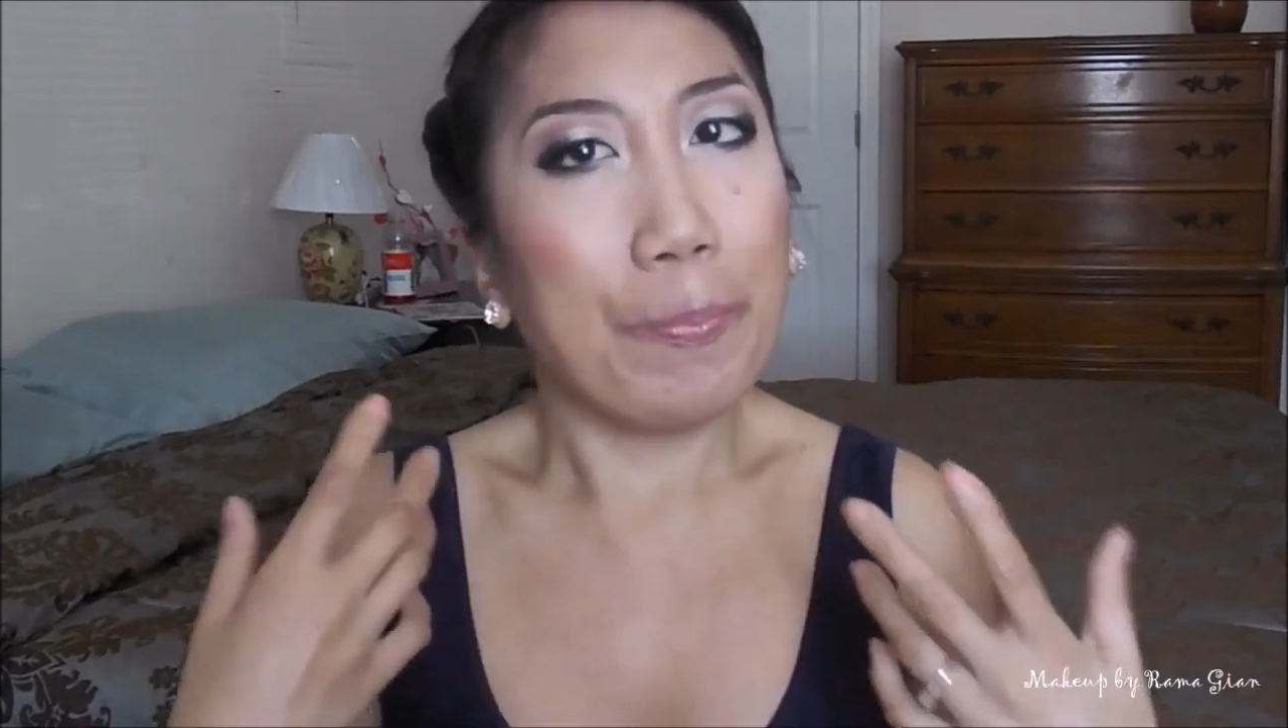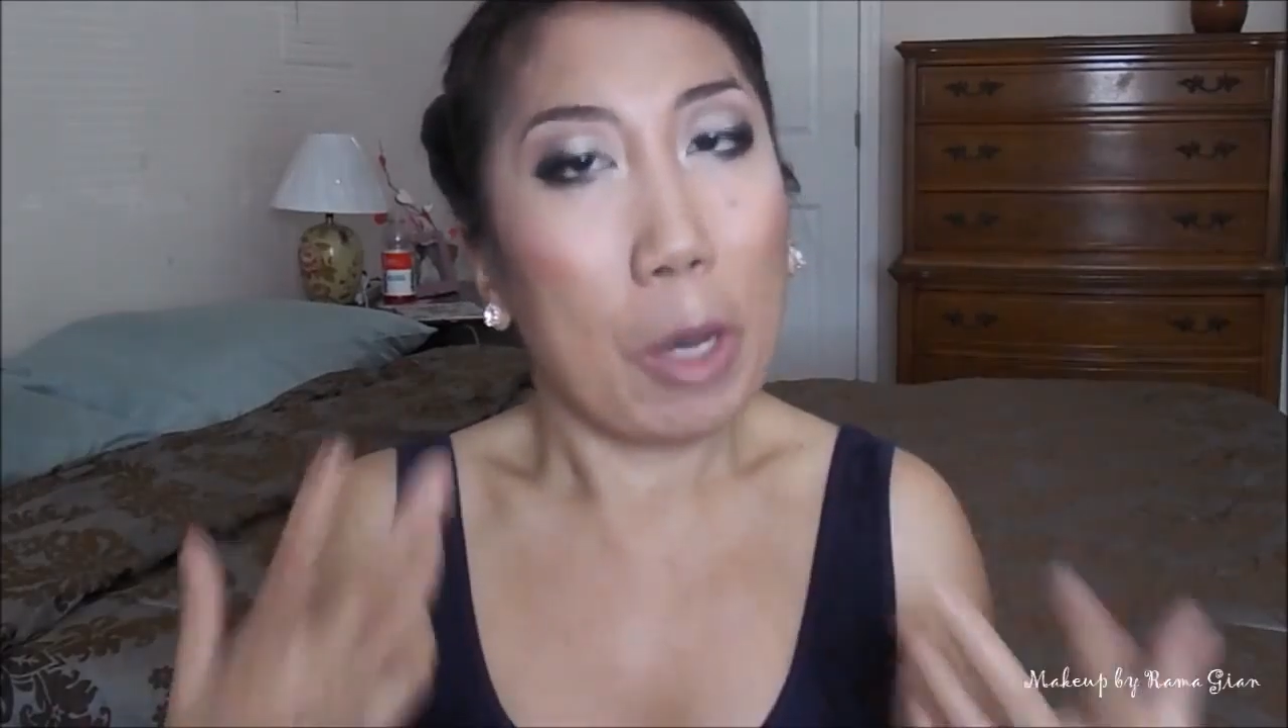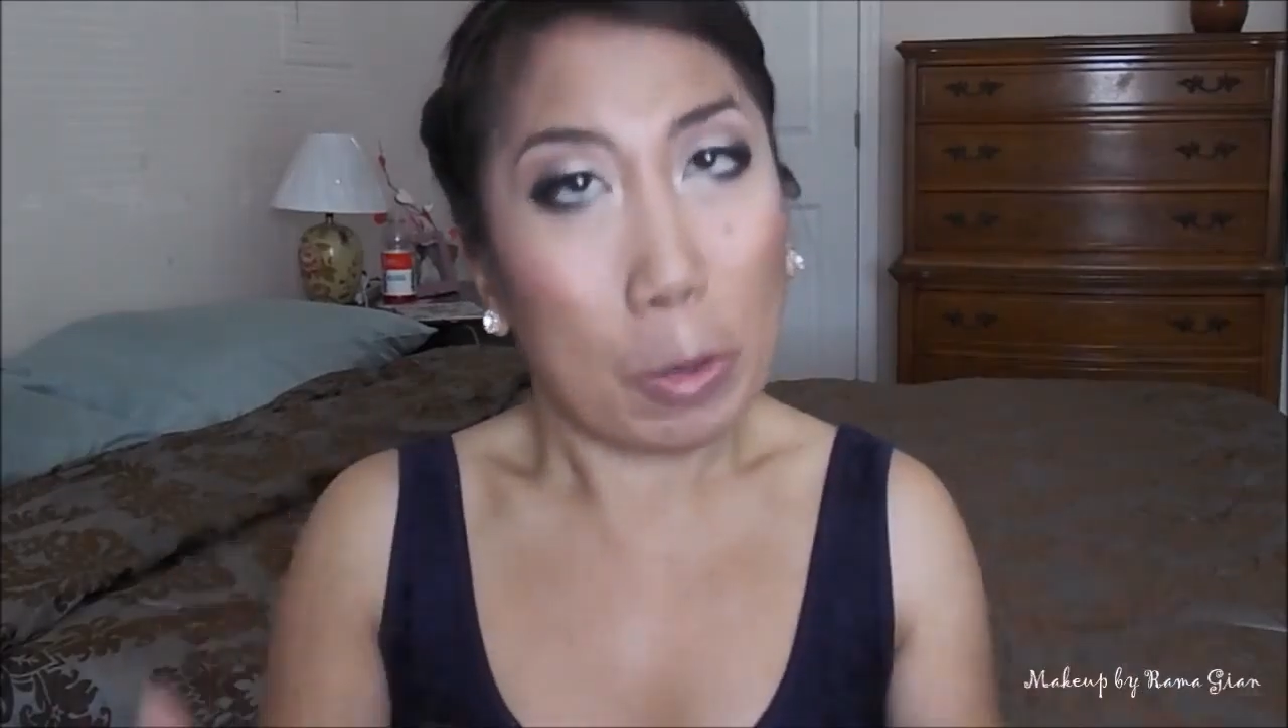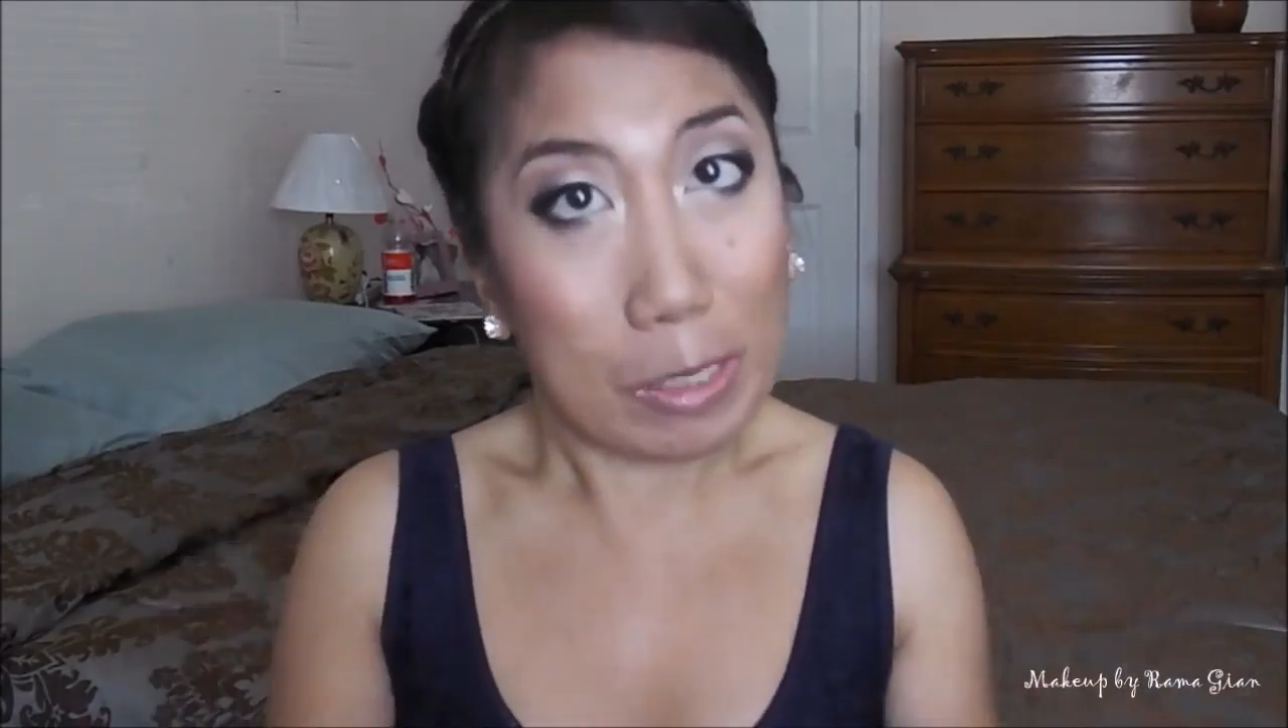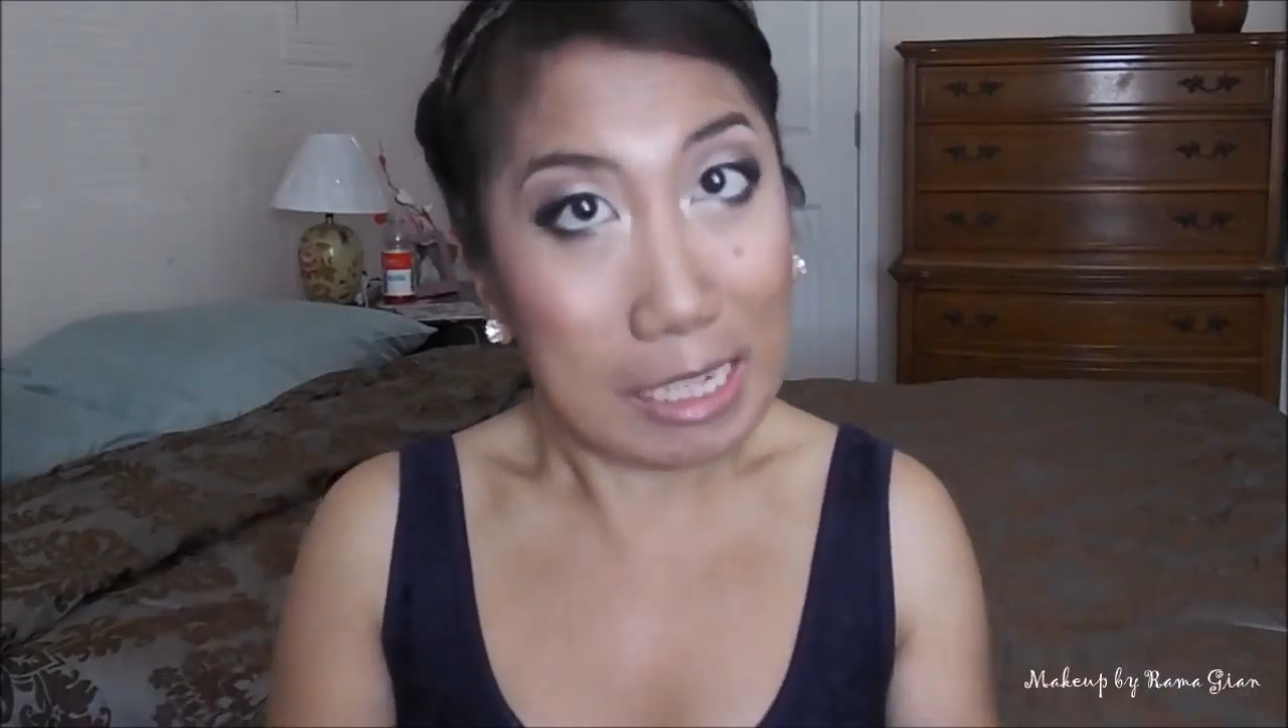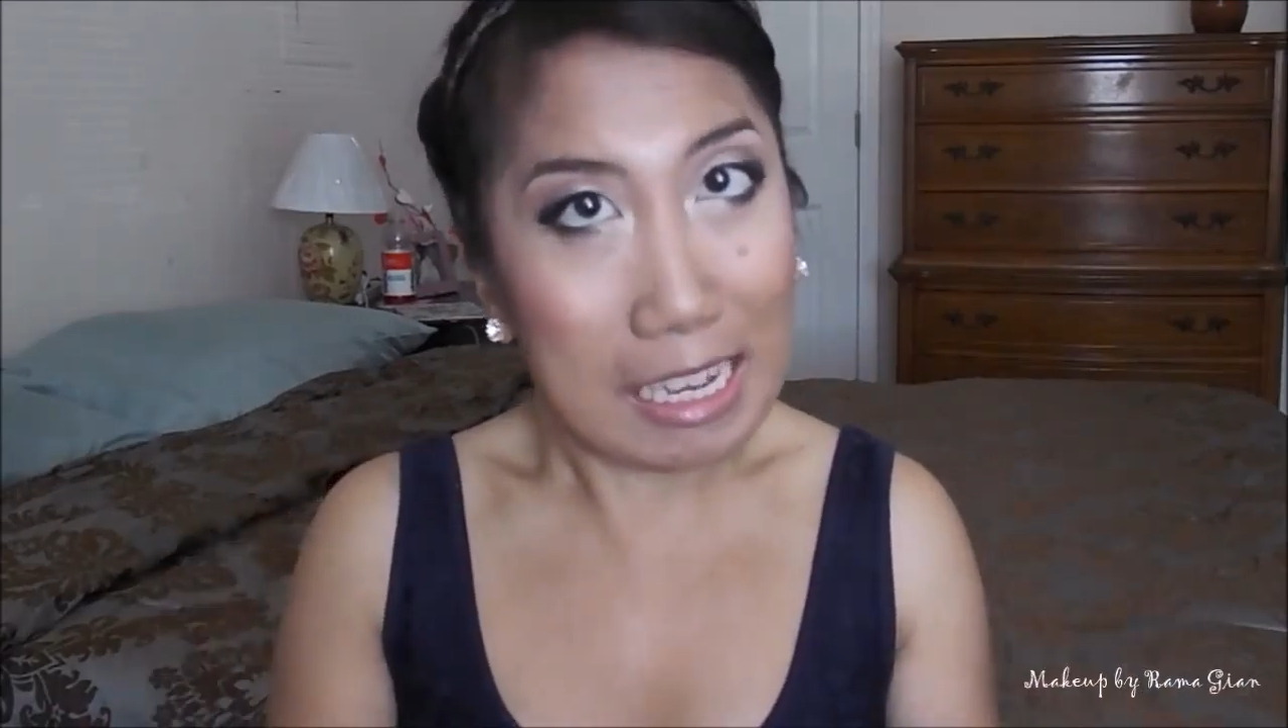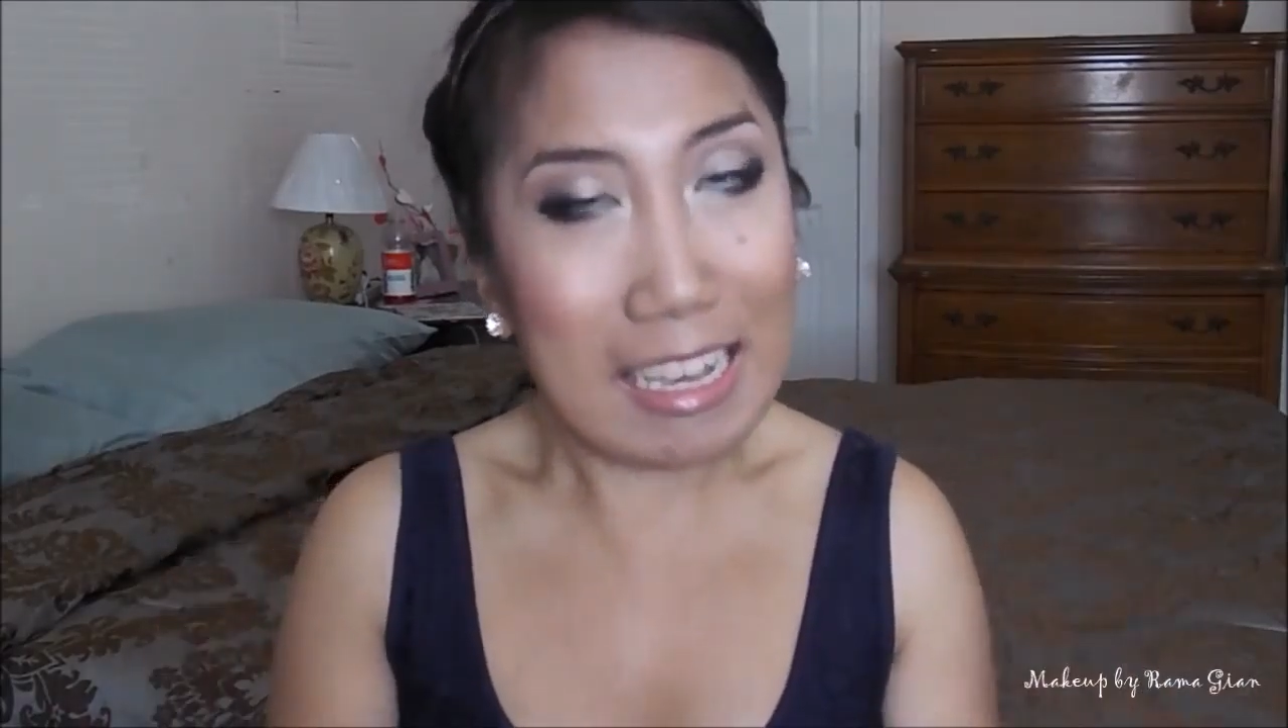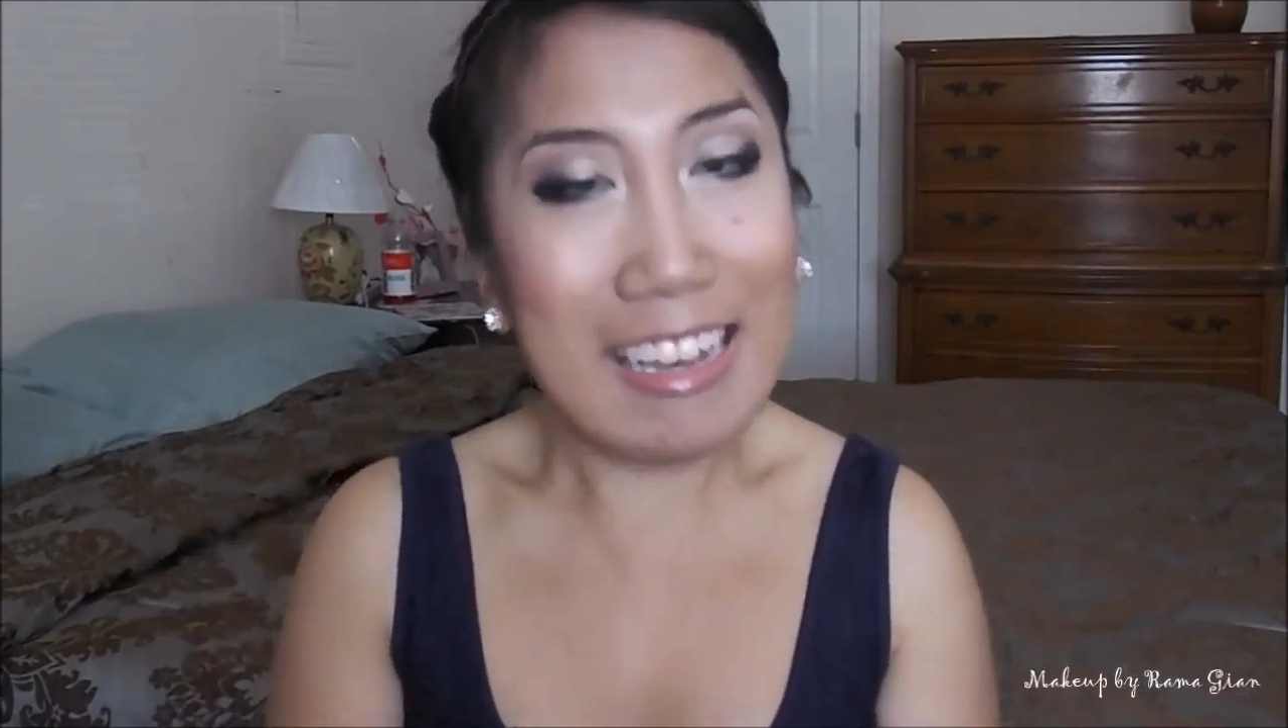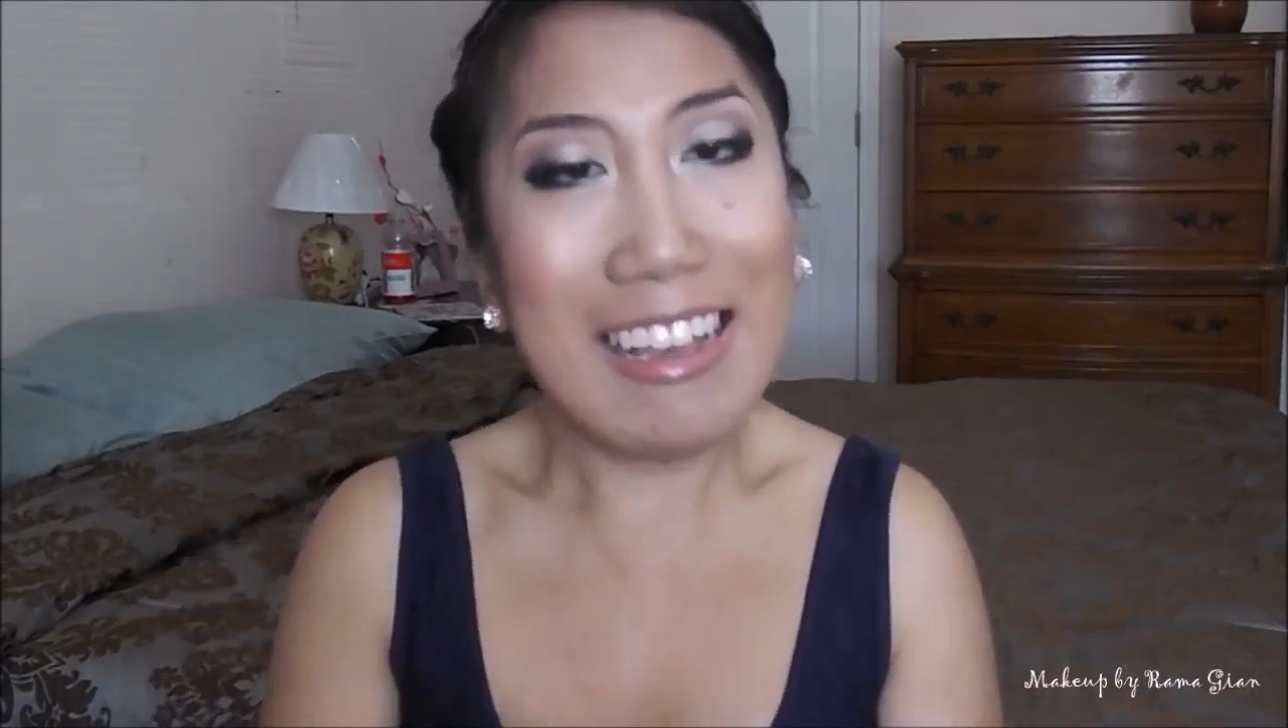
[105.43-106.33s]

Oh, uh,